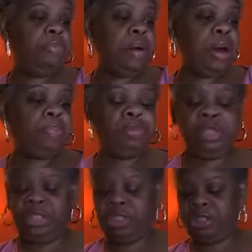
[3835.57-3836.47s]

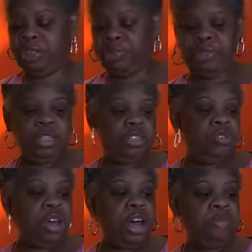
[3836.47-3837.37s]
E.T., the hip
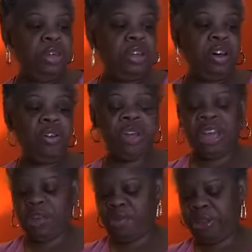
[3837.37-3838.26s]
hop preacher.
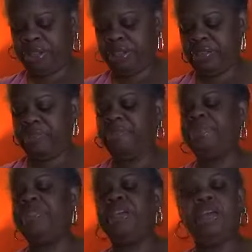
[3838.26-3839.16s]
You coming?
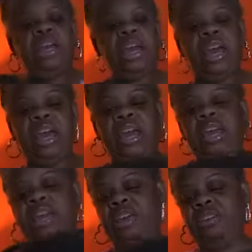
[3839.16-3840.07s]
Okay,
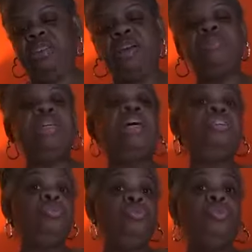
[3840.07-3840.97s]
awesome.
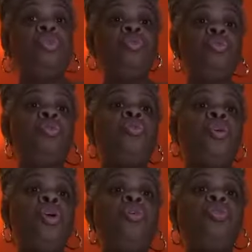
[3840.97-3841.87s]
And
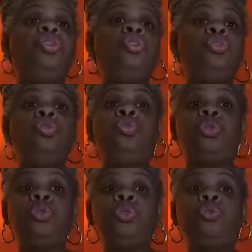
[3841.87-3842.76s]
I'm telling you,
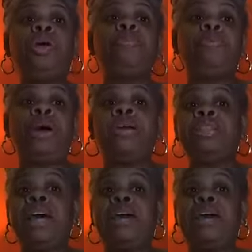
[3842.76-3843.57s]
go to